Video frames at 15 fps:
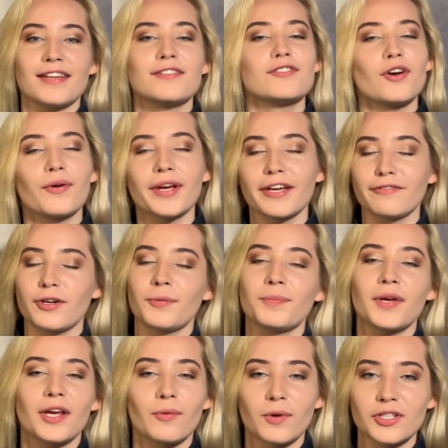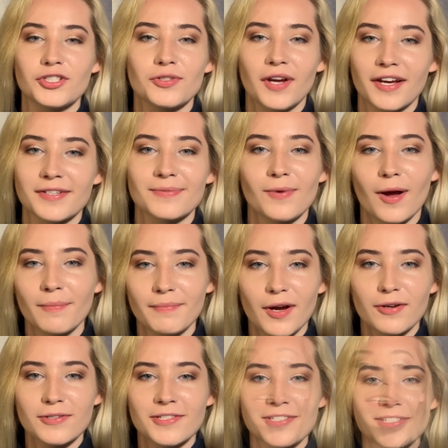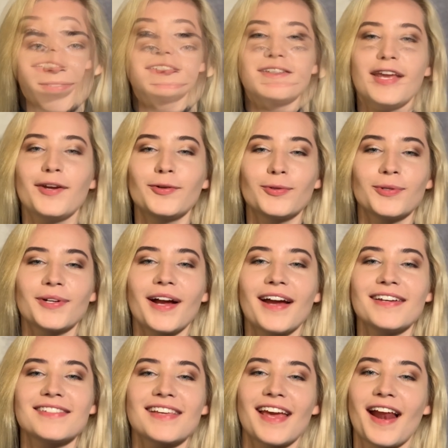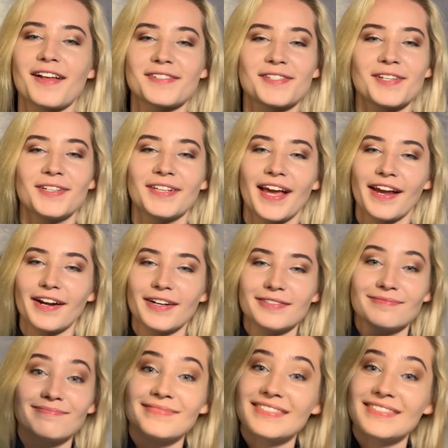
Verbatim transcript: and don't give up in what you guys want most. Stay cool, guys, and I'll see you later.